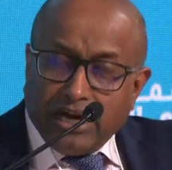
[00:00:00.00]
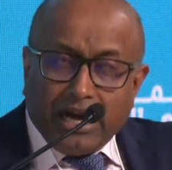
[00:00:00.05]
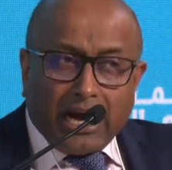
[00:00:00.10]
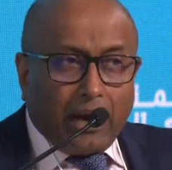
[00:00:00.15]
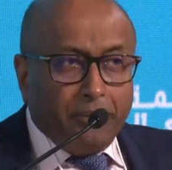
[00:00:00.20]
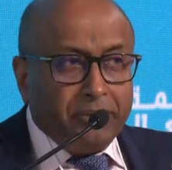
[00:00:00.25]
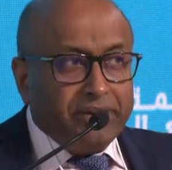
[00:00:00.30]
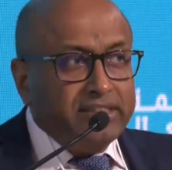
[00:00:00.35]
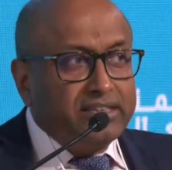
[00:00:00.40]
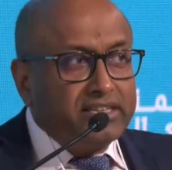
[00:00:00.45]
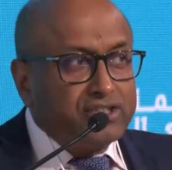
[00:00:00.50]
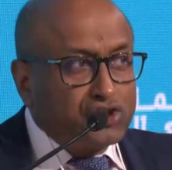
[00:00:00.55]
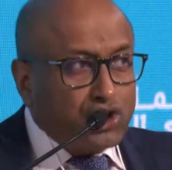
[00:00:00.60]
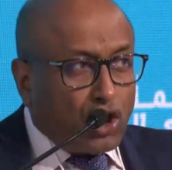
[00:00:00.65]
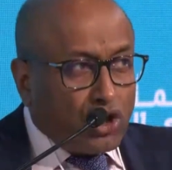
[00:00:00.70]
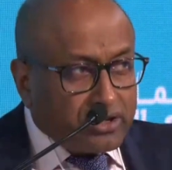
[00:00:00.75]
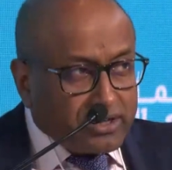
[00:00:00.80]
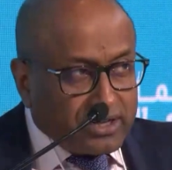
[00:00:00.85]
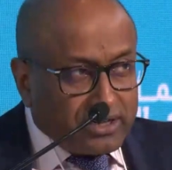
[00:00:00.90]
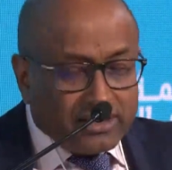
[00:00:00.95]
I mean, in the
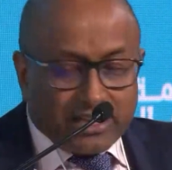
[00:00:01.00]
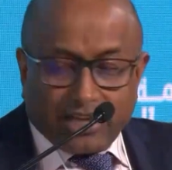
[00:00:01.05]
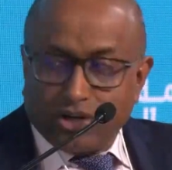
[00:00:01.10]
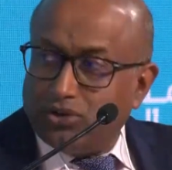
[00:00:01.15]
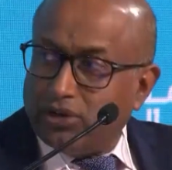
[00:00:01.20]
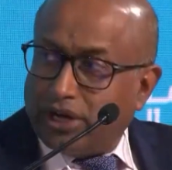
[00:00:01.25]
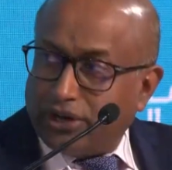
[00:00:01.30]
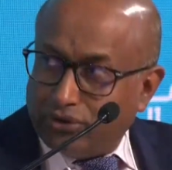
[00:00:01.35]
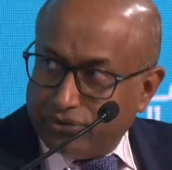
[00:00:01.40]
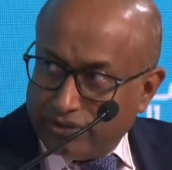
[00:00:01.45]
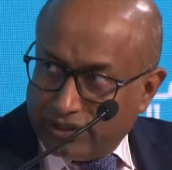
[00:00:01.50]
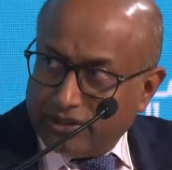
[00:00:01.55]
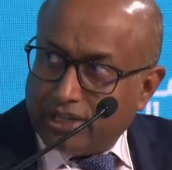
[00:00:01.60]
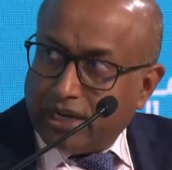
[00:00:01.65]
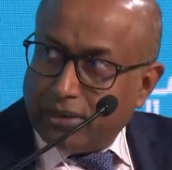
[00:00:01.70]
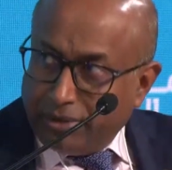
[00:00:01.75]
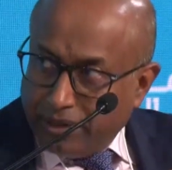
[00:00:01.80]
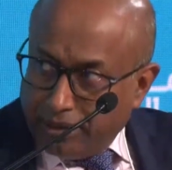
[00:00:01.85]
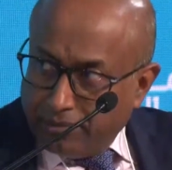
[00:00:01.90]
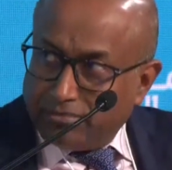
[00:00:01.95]
short run, I don't think there'll
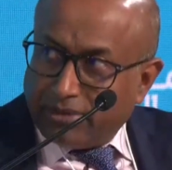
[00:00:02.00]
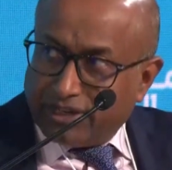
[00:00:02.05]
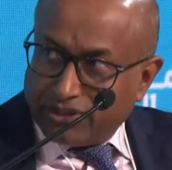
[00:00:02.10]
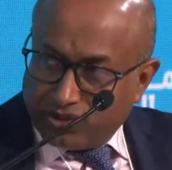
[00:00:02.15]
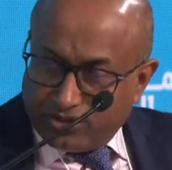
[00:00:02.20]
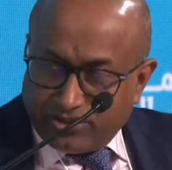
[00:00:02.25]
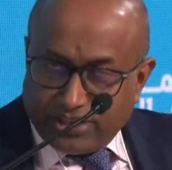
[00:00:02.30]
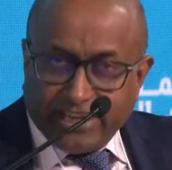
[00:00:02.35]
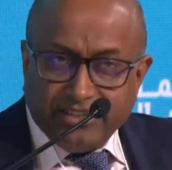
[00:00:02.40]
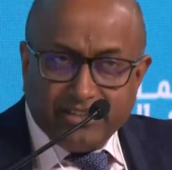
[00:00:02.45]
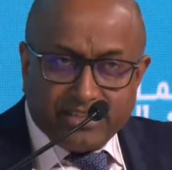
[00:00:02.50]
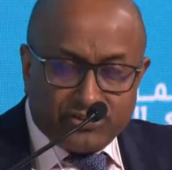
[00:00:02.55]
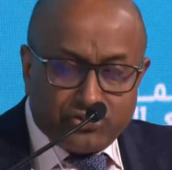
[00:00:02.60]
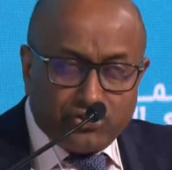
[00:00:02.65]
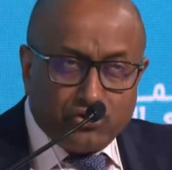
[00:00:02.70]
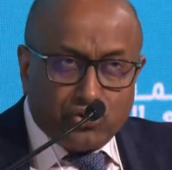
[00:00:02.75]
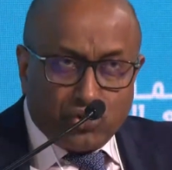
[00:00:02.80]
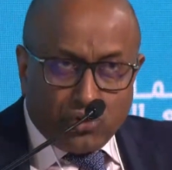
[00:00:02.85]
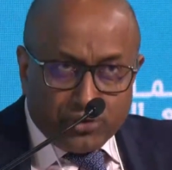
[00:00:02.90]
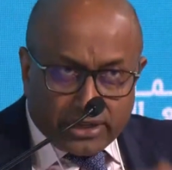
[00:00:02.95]
be much change, as
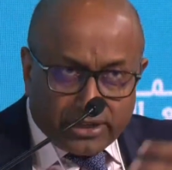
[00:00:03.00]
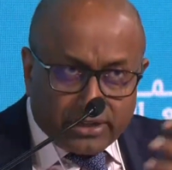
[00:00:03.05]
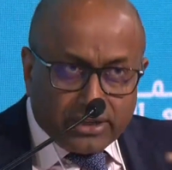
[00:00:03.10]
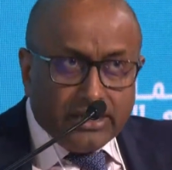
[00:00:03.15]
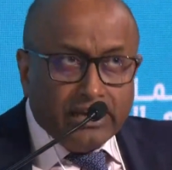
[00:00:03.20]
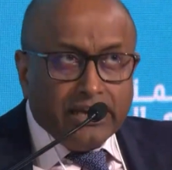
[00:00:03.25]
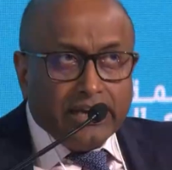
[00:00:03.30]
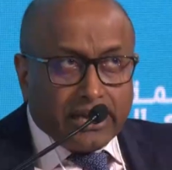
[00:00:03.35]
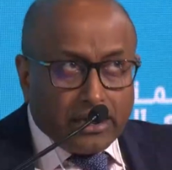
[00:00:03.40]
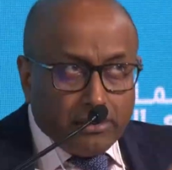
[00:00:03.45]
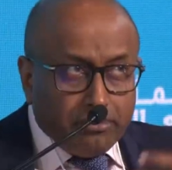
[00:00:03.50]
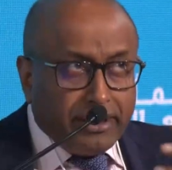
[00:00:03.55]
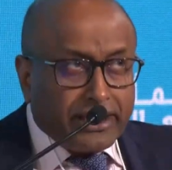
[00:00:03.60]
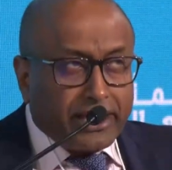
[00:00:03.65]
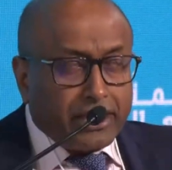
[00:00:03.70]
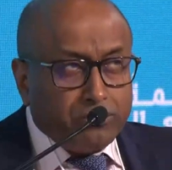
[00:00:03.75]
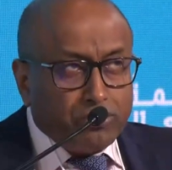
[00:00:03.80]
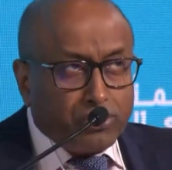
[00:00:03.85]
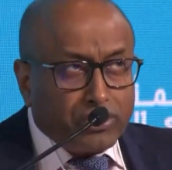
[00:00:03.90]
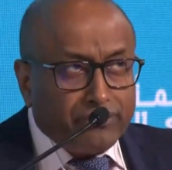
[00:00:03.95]
you know, that it'll make
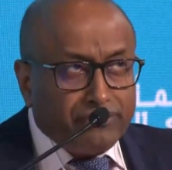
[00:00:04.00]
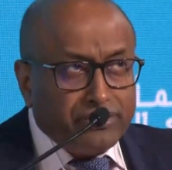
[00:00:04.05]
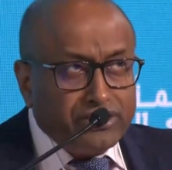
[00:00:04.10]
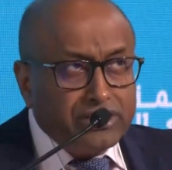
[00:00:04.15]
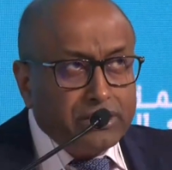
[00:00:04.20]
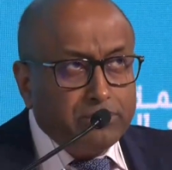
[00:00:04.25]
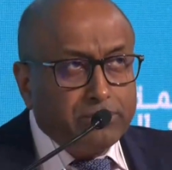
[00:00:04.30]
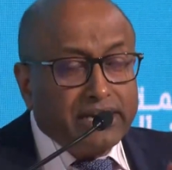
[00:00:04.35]
it more efficient.